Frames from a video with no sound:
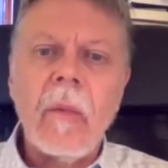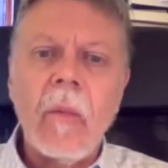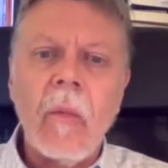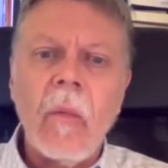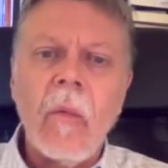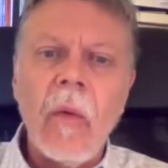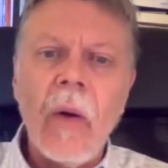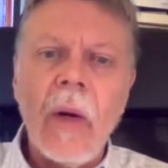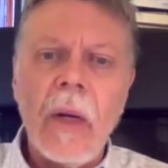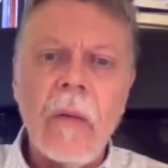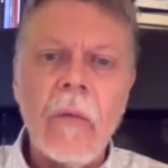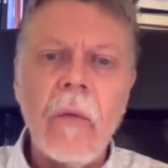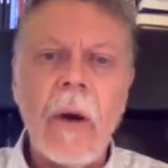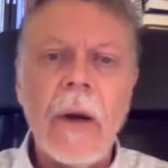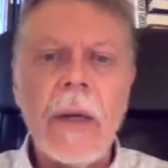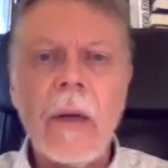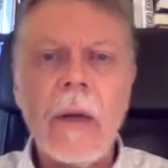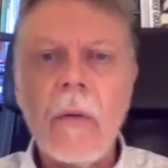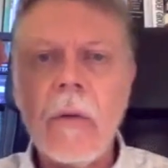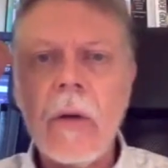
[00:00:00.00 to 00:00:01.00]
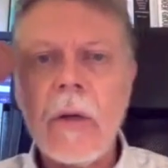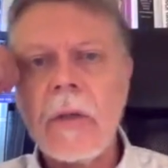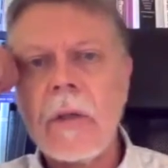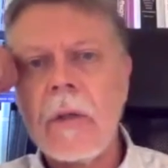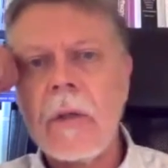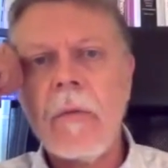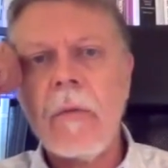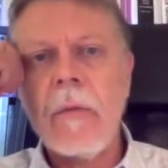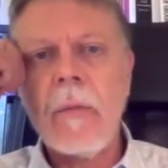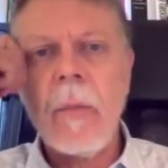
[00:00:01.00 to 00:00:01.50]
really running a
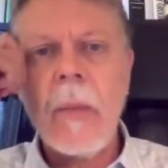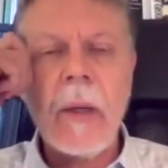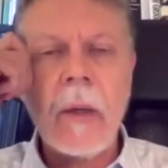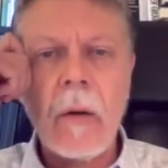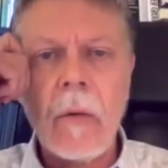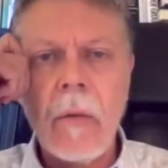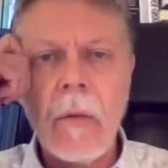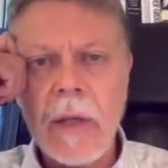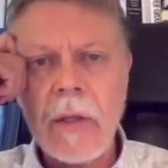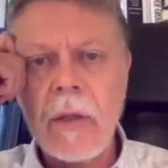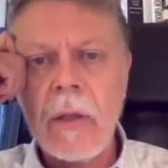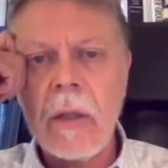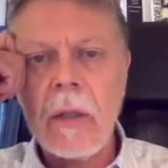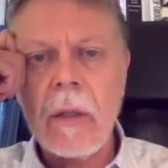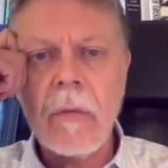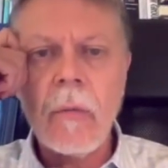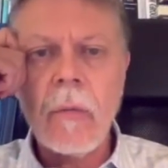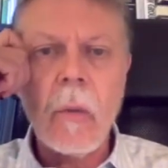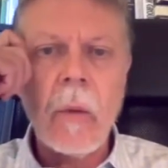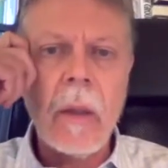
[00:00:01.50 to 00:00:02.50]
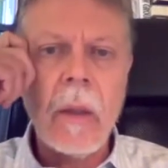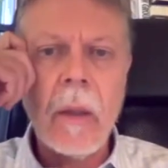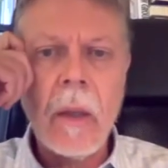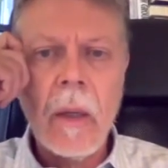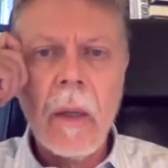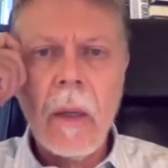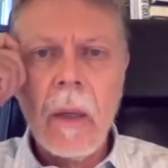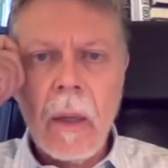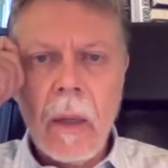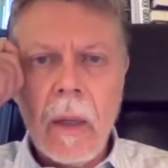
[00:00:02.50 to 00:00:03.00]
risk of being arrested if we
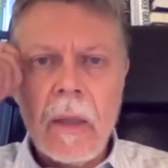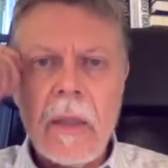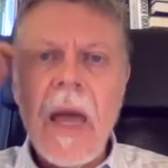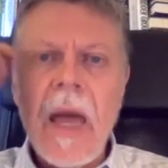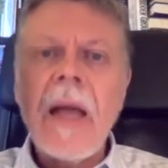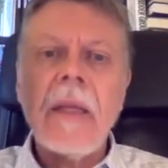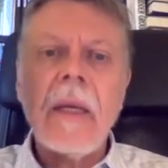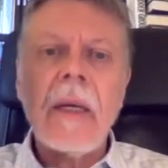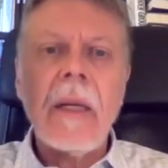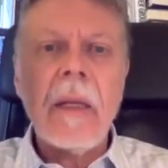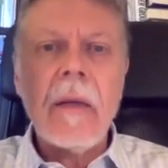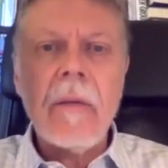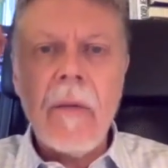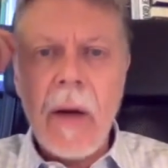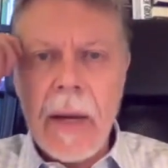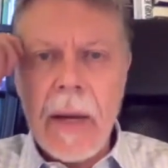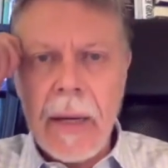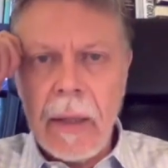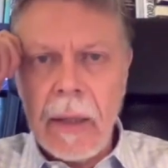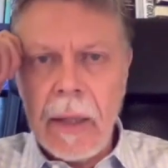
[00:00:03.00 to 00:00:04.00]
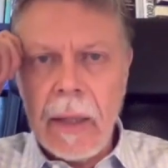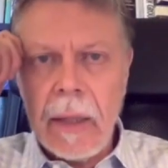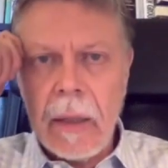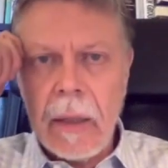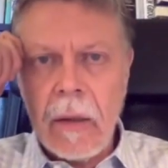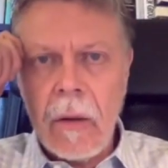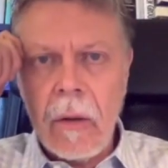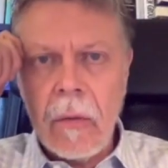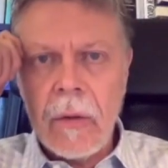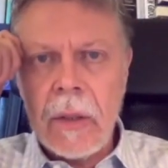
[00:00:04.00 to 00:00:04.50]
technically
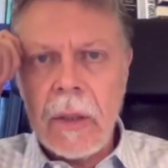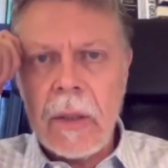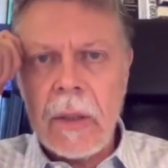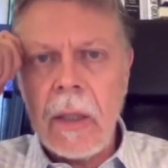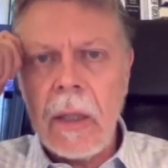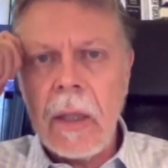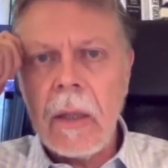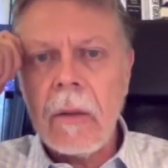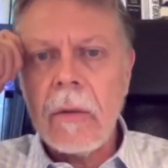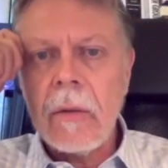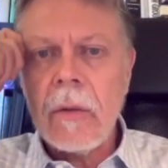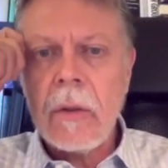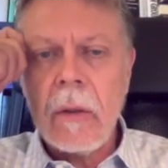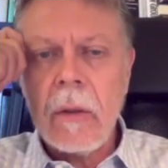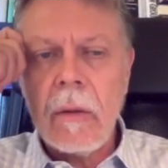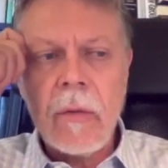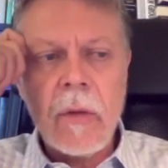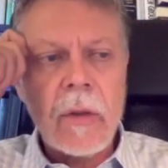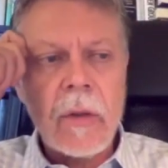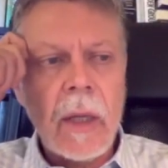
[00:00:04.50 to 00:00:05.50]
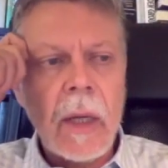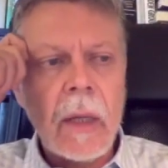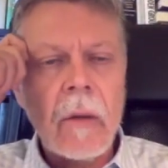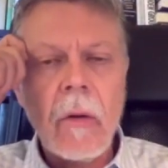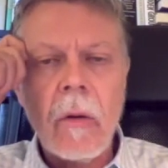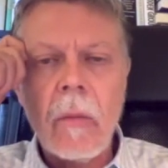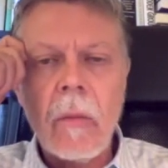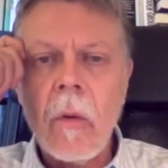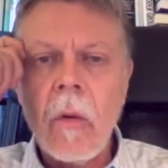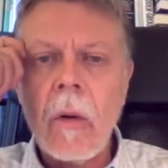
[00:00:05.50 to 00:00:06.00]
violated all the details of the
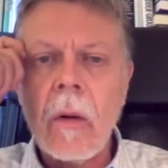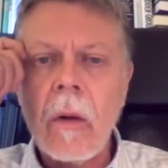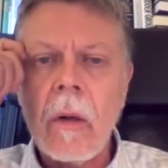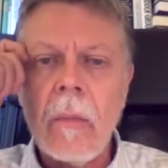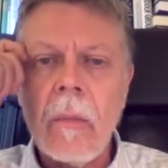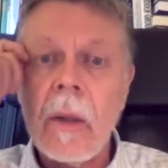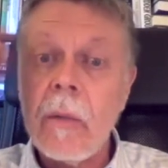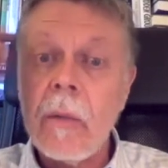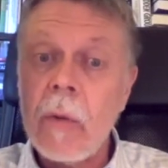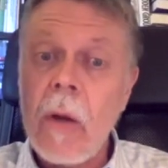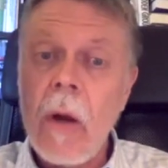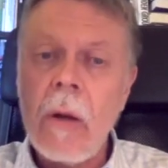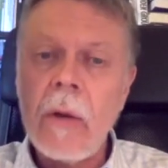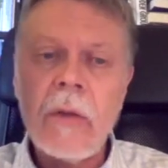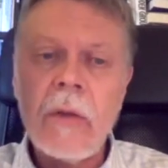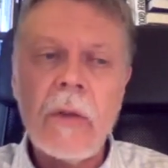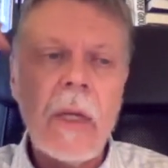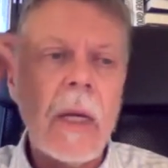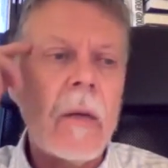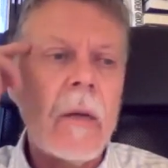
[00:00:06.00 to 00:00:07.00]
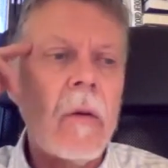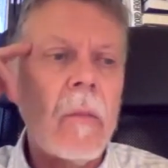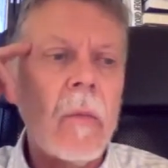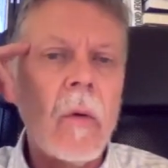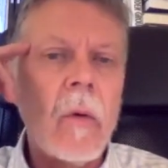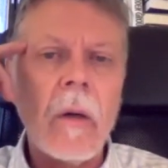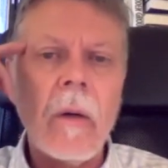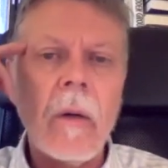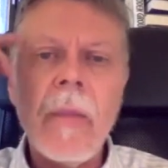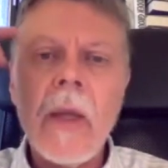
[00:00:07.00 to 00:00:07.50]
stay-at-home order. But it was called a stay-at-home
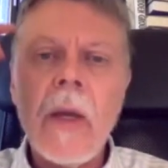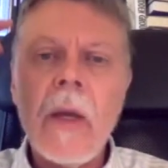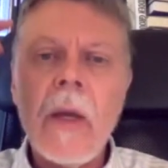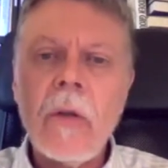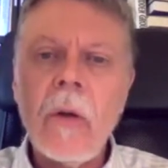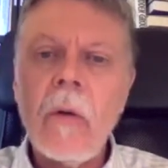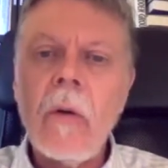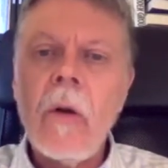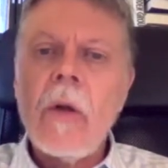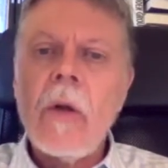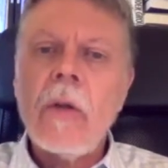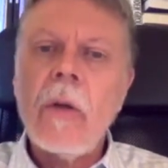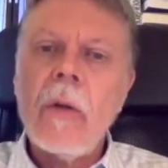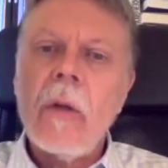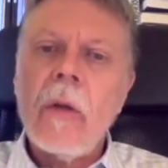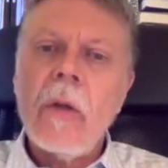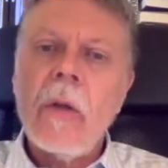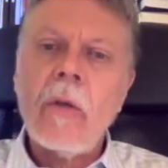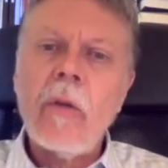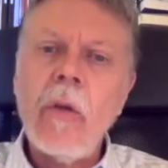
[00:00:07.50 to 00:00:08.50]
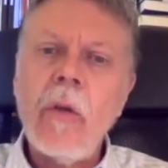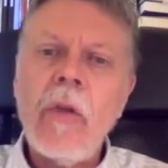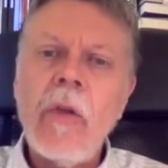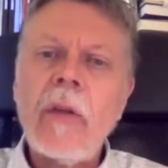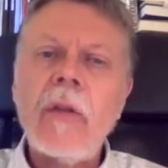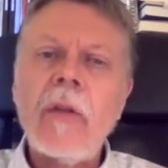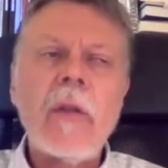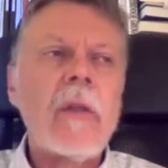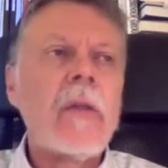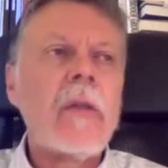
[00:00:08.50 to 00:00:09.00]
order. So the two
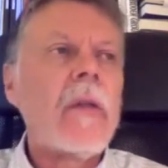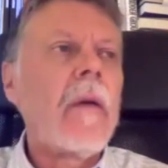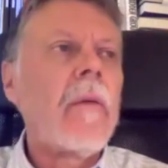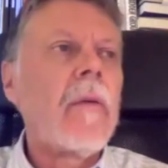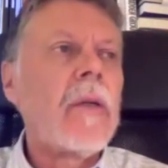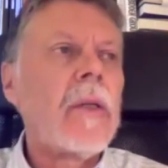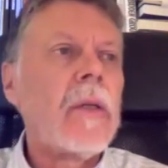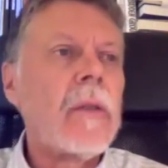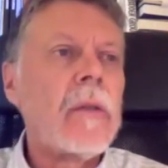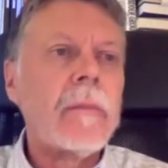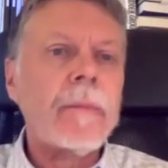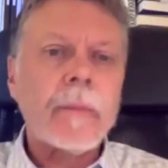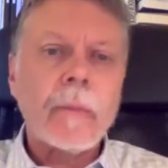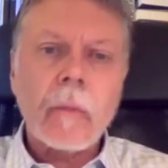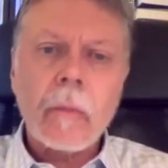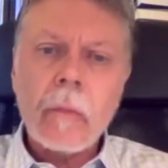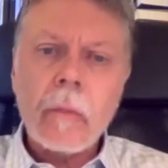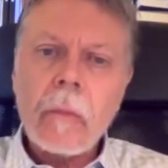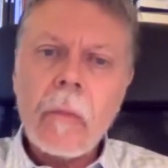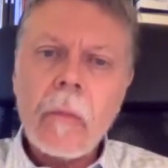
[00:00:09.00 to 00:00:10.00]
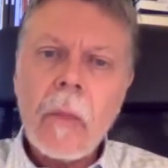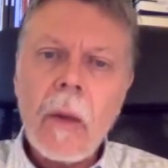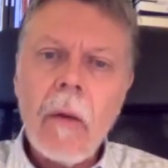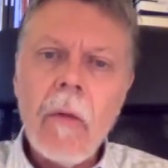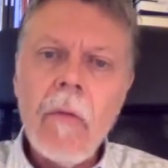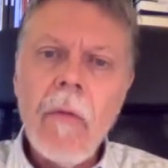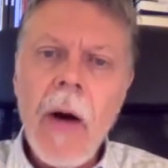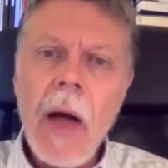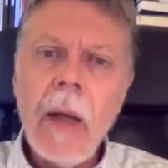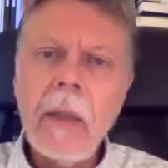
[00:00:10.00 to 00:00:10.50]
things to distinguish is
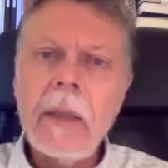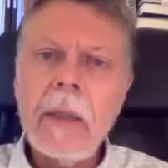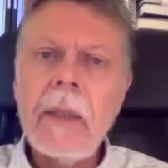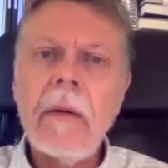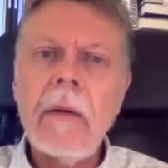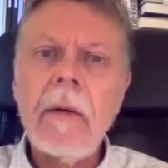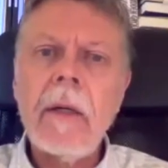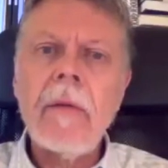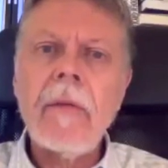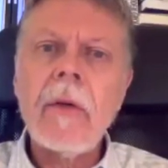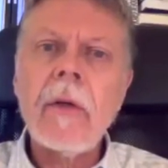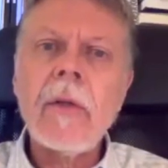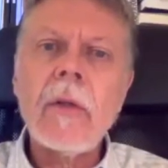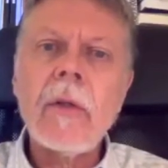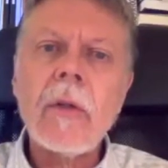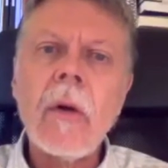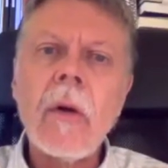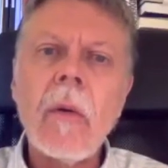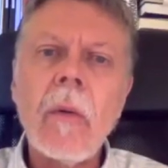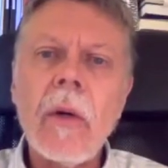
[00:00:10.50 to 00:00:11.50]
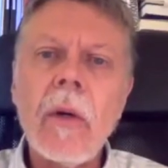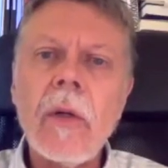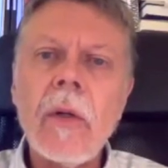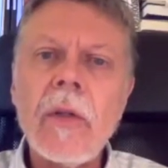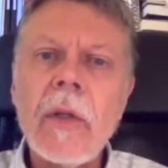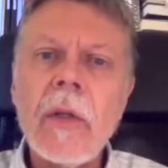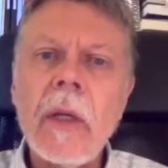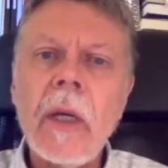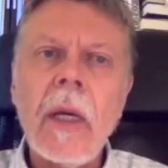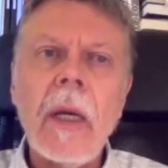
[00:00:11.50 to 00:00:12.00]
voluntary versus
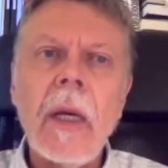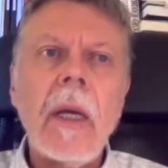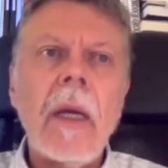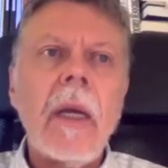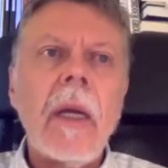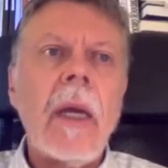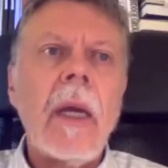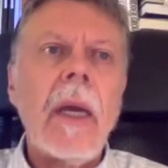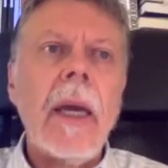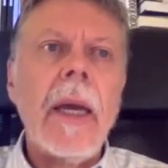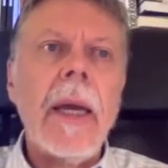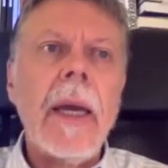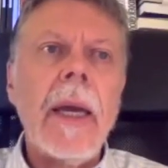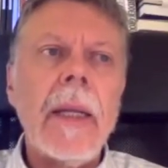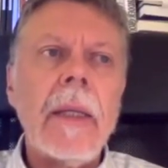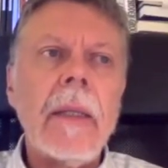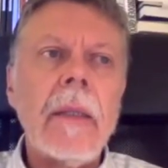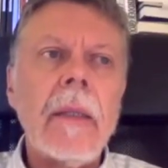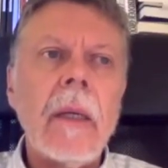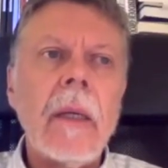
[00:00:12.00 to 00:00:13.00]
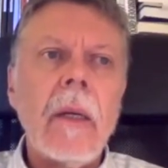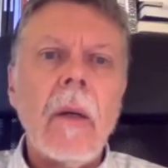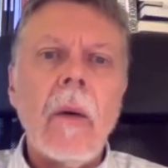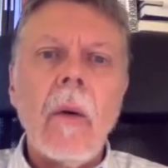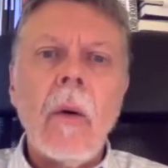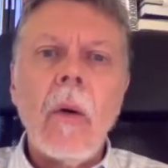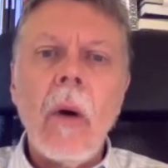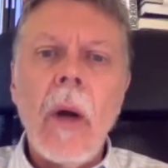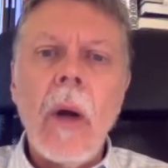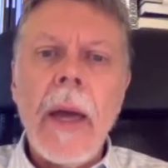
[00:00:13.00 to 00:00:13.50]
coerced, and
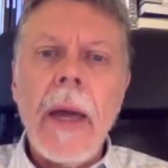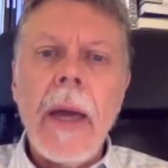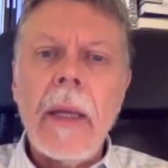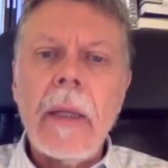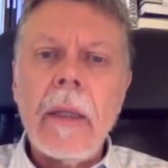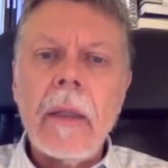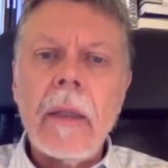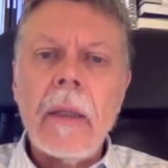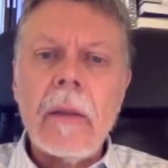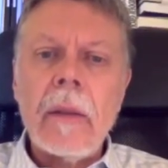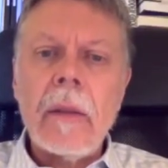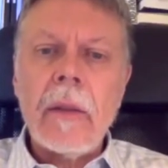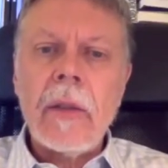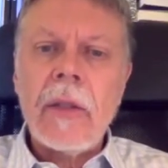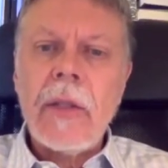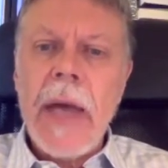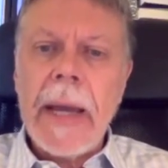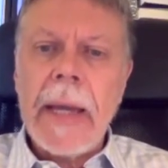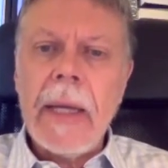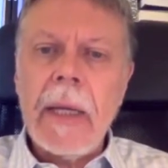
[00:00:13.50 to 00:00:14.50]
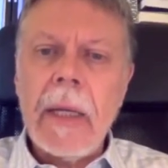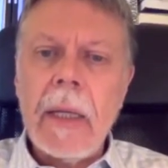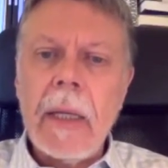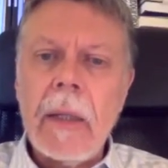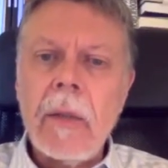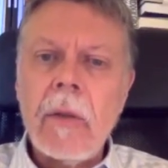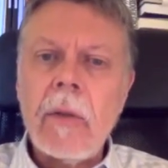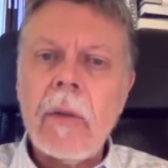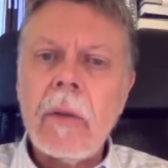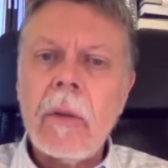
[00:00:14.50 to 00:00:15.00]
the second
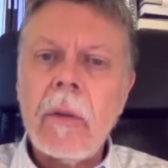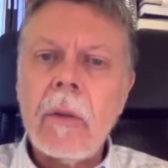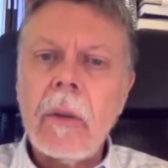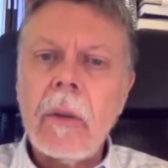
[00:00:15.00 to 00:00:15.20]
is